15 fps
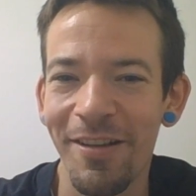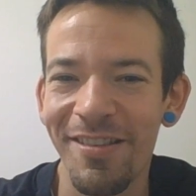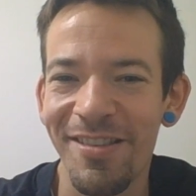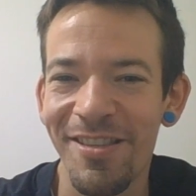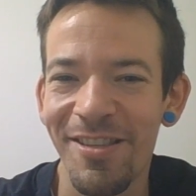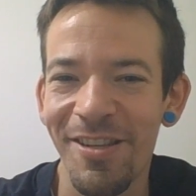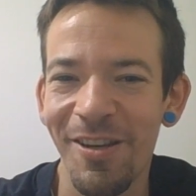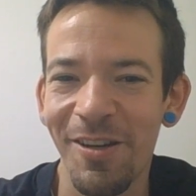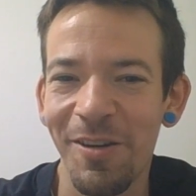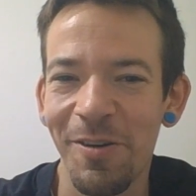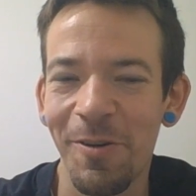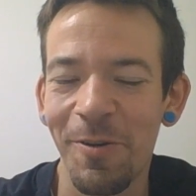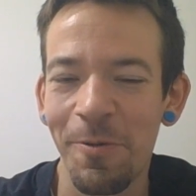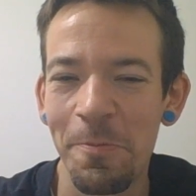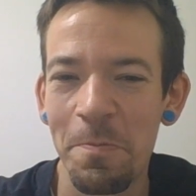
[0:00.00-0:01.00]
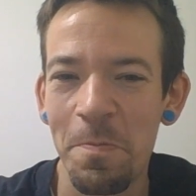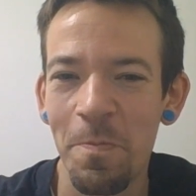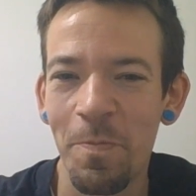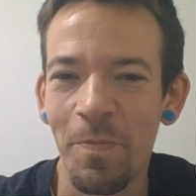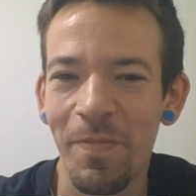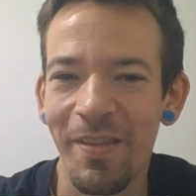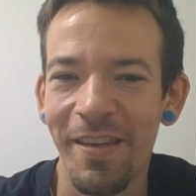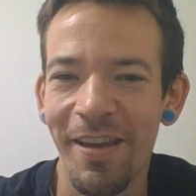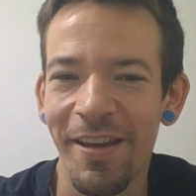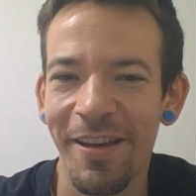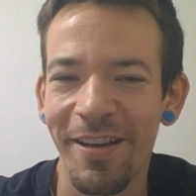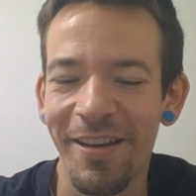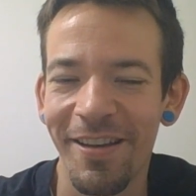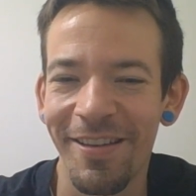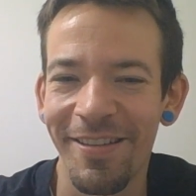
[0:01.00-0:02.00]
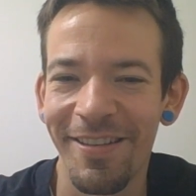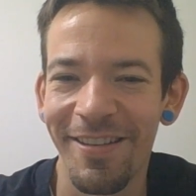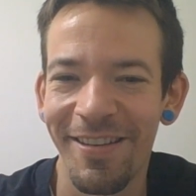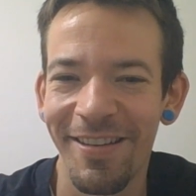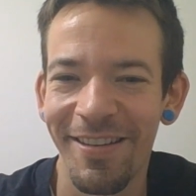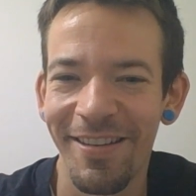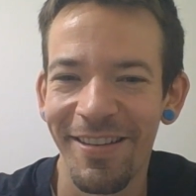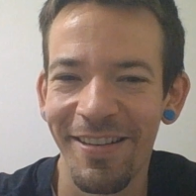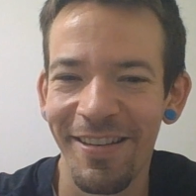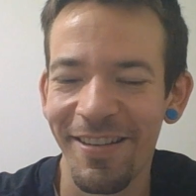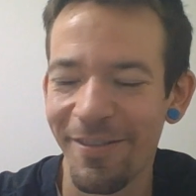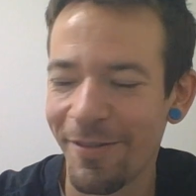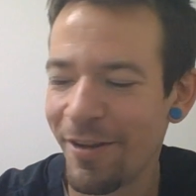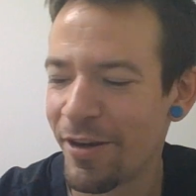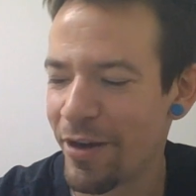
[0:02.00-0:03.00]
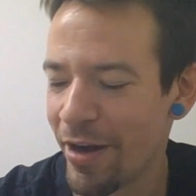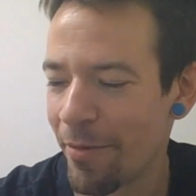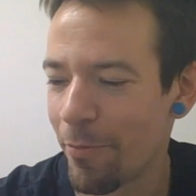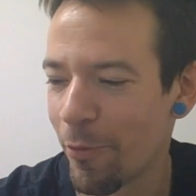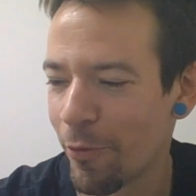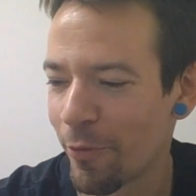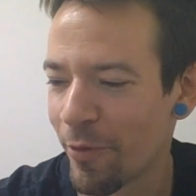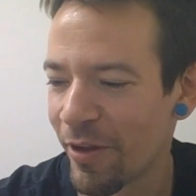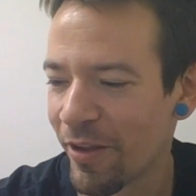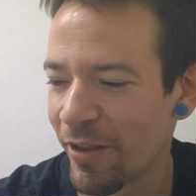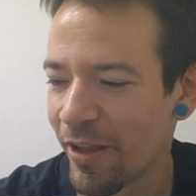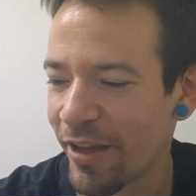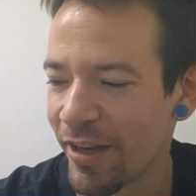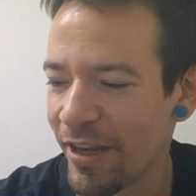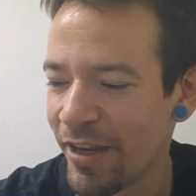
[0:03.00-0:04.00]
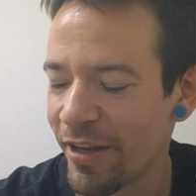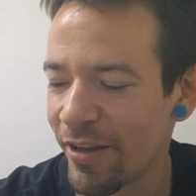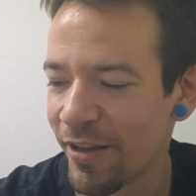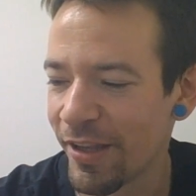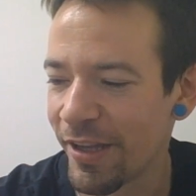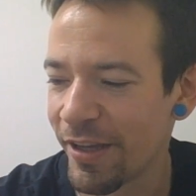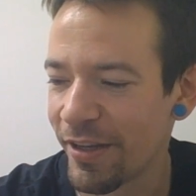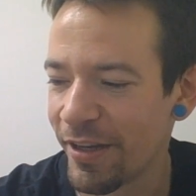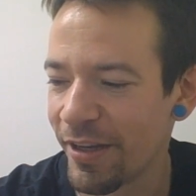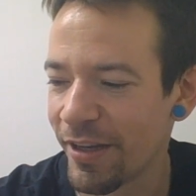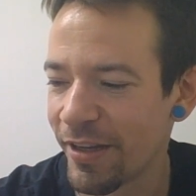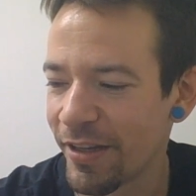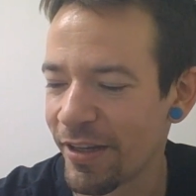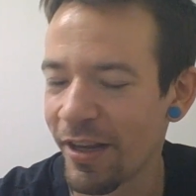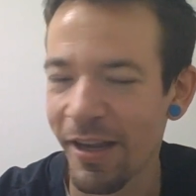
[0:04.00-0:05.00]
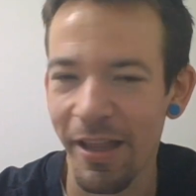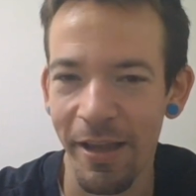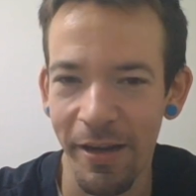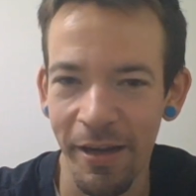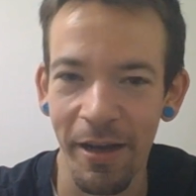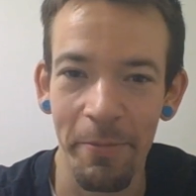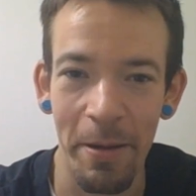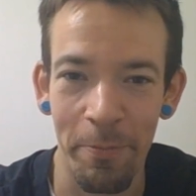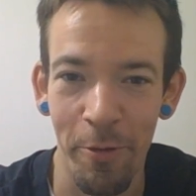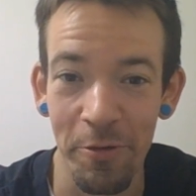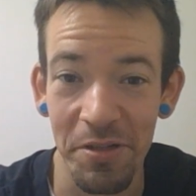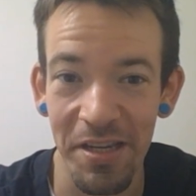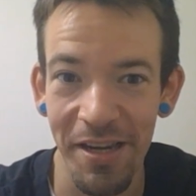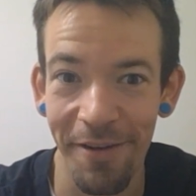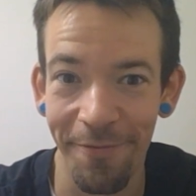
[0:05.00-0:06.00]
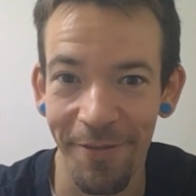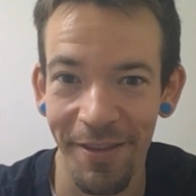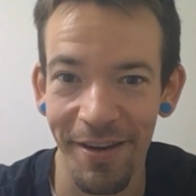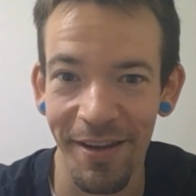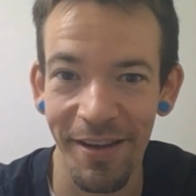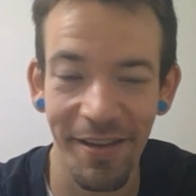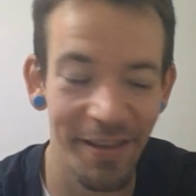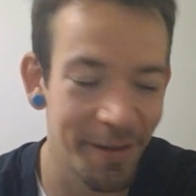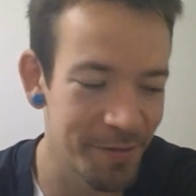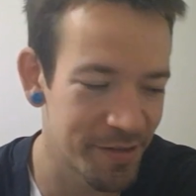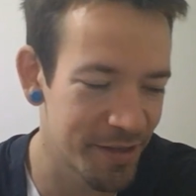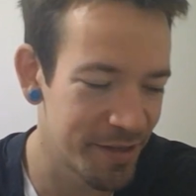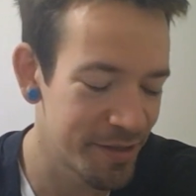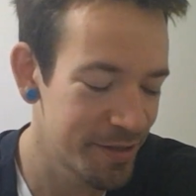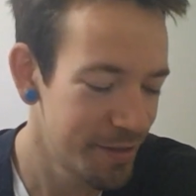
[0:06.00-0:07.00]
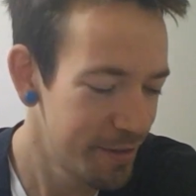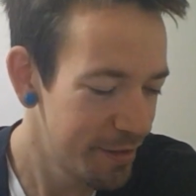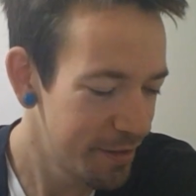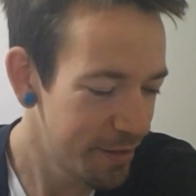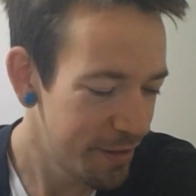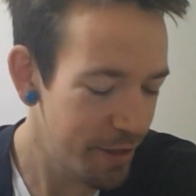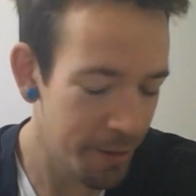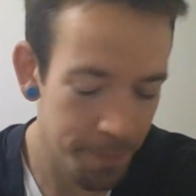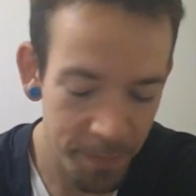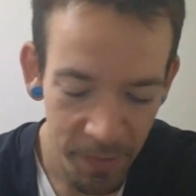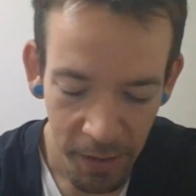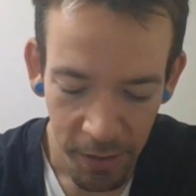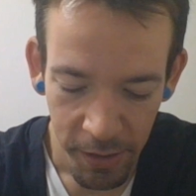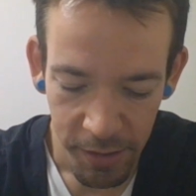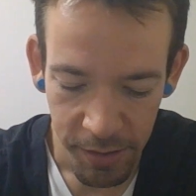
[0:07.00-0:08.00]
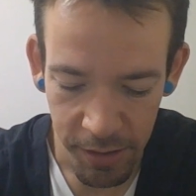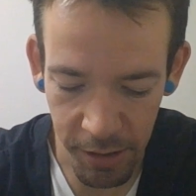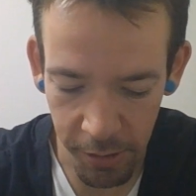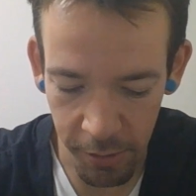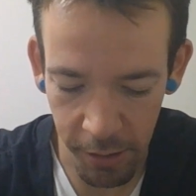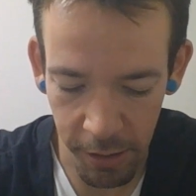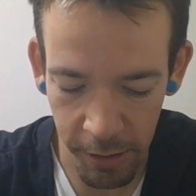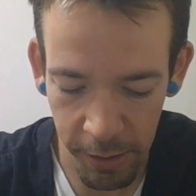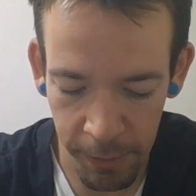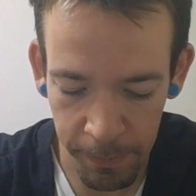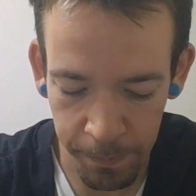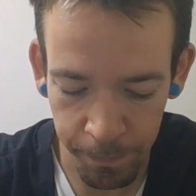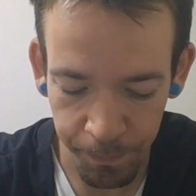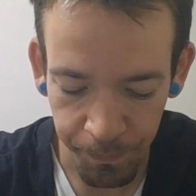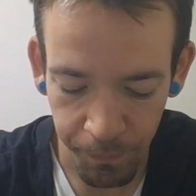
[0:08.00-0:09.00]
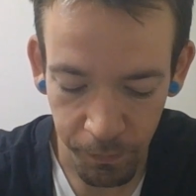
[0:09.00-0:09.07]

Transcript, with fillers: So uh, ended up ordering a lot, eating a lot. Yeah, got a lot, got my protein in for the day. That was nice. Yeah. So um,